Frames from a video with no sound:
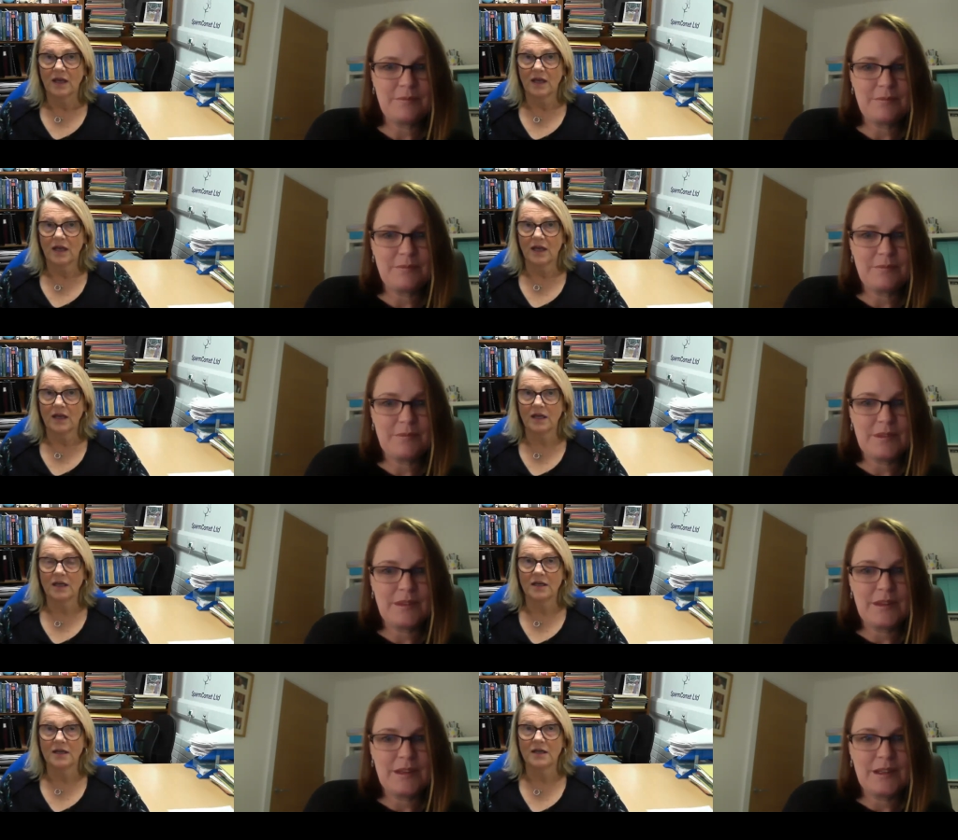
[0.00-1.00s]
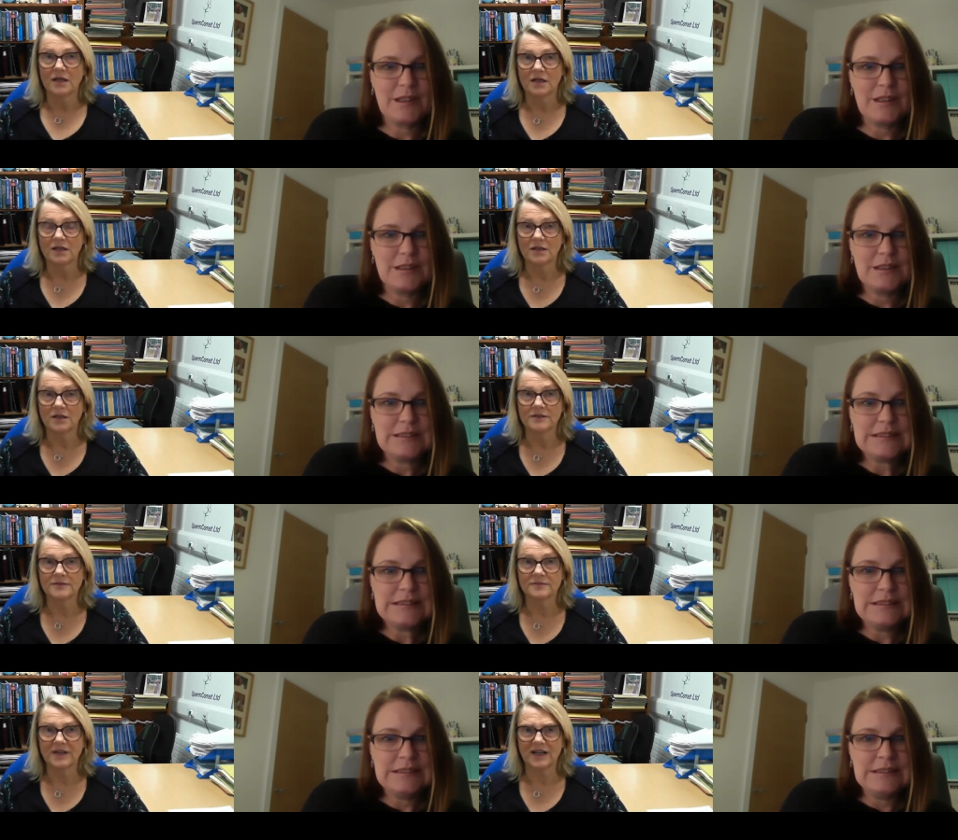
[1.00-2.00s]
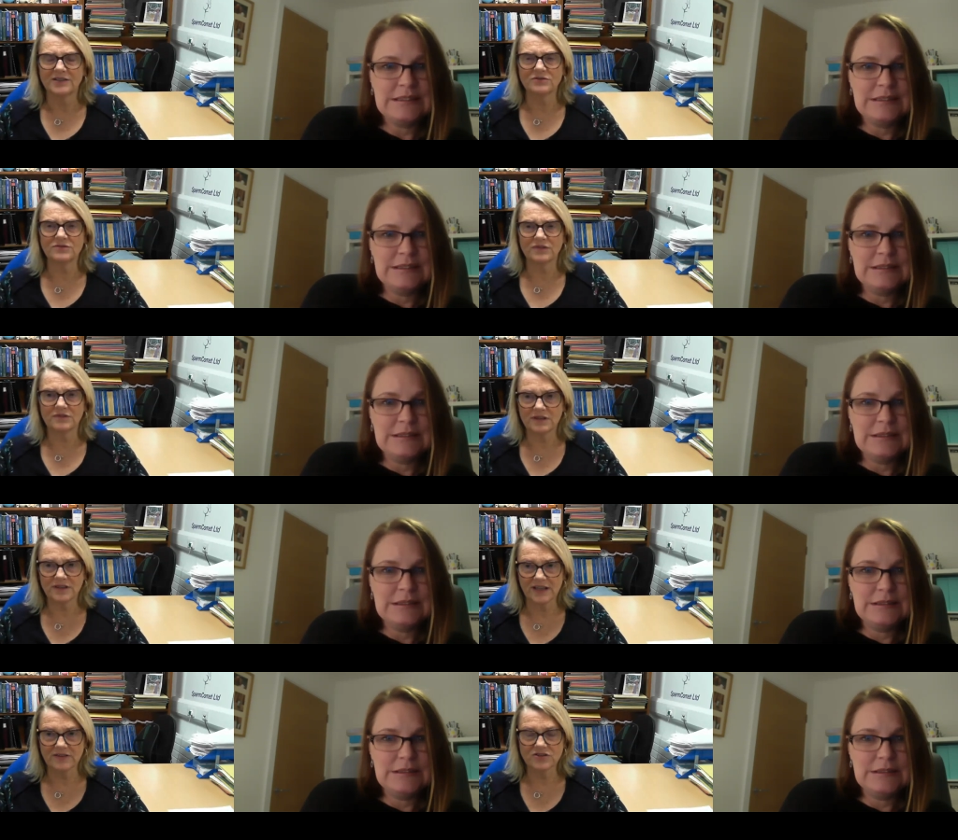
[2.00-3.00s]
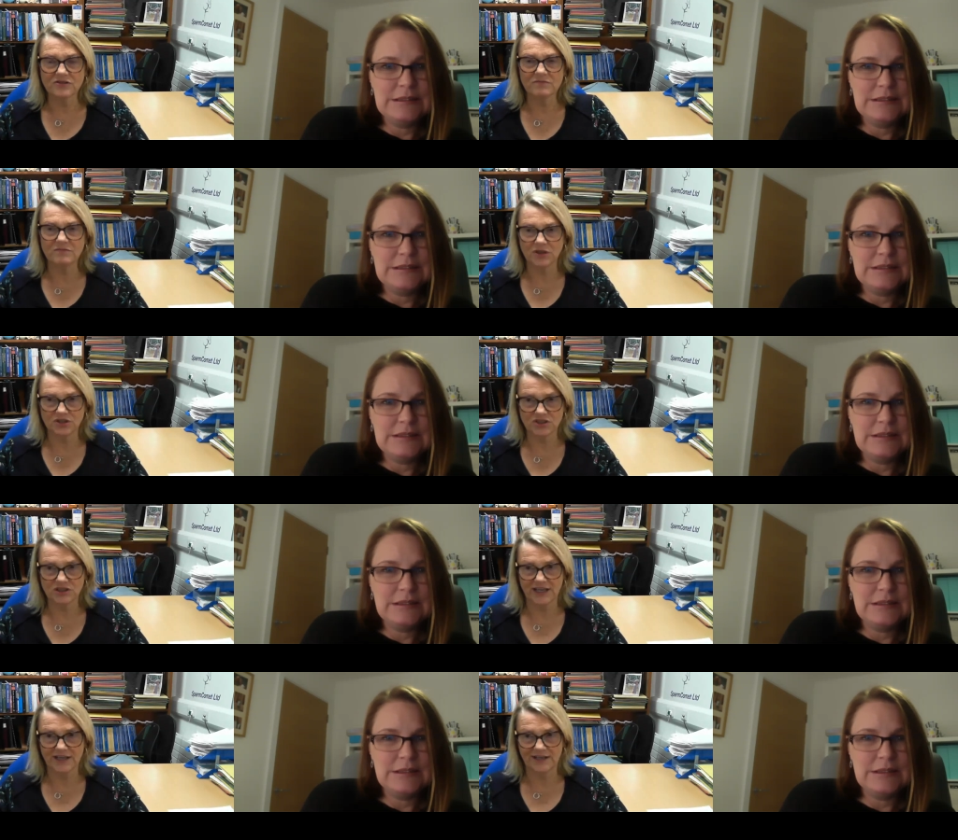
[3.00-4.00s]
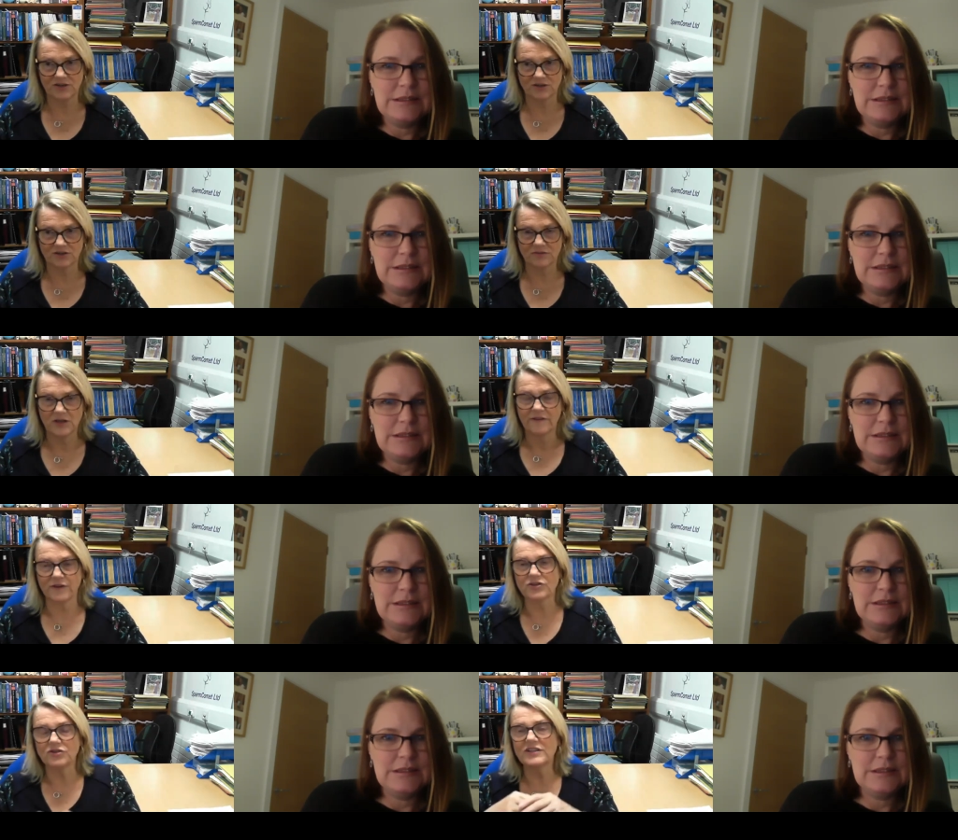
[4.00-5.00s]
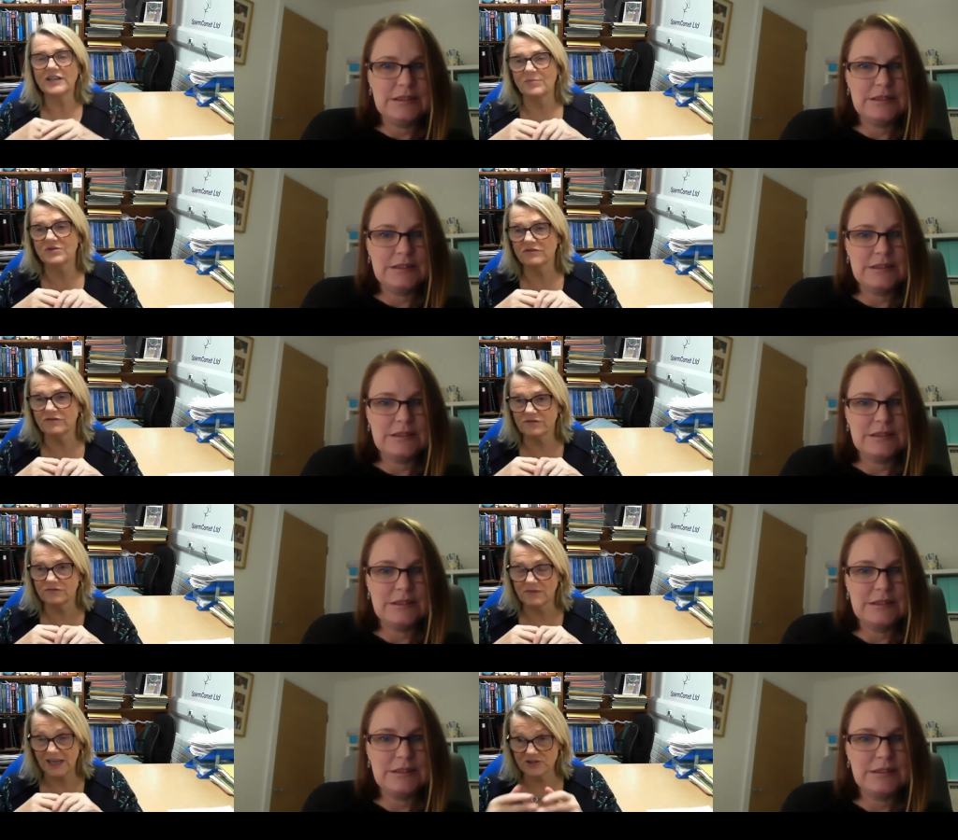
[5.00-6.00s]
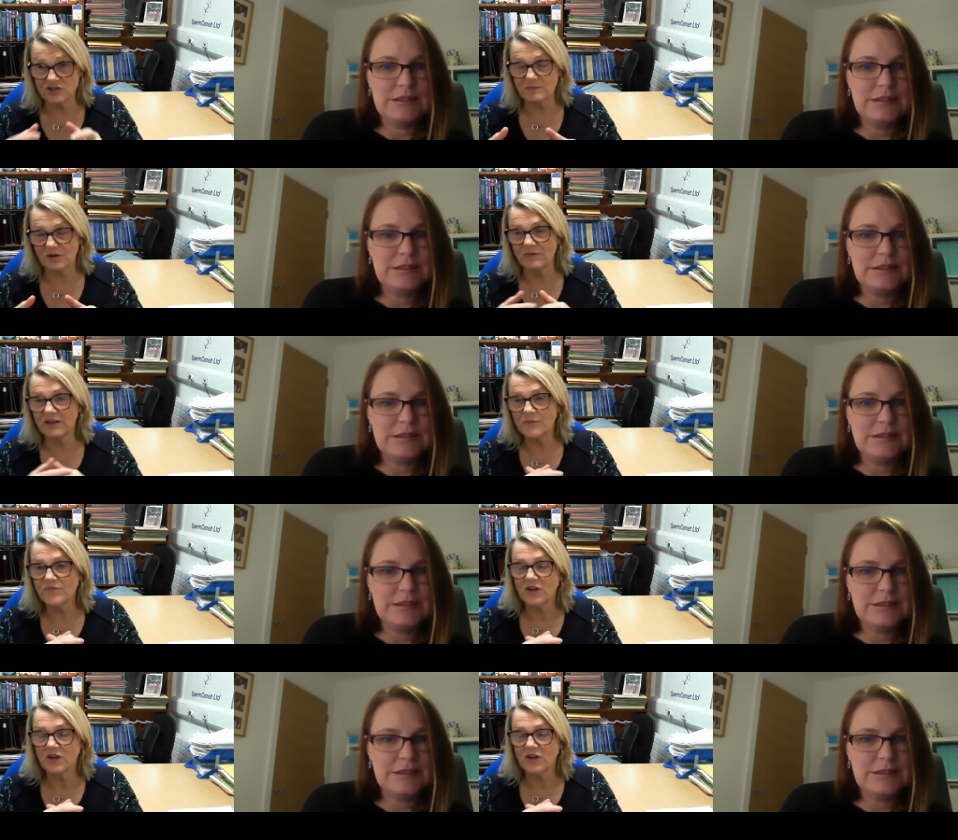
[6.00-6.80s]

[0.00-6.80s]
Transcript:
Speaker 1: Uh, I don't think there's much likelihood. There are two types of acidospermia.